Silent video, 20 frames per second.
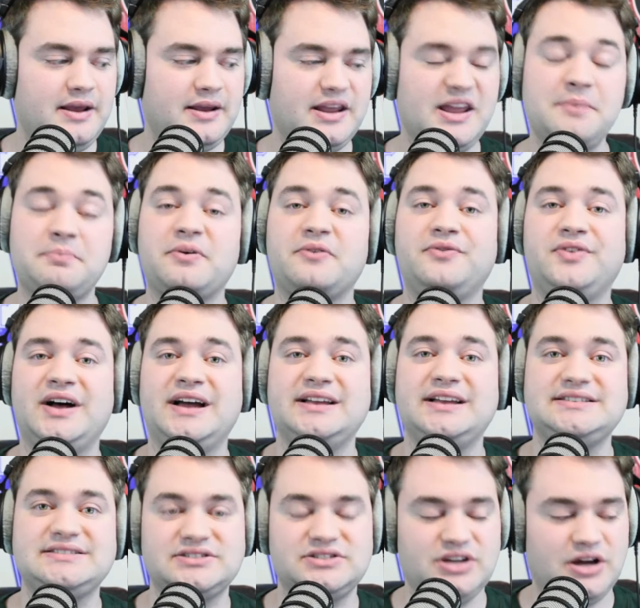It
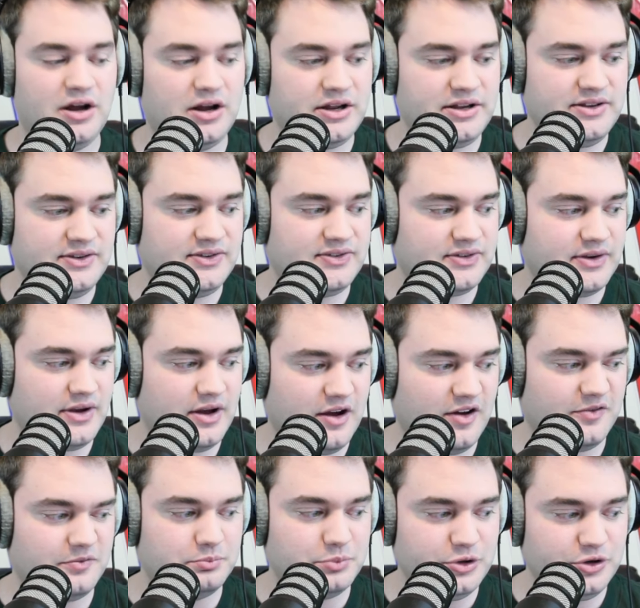provides tons of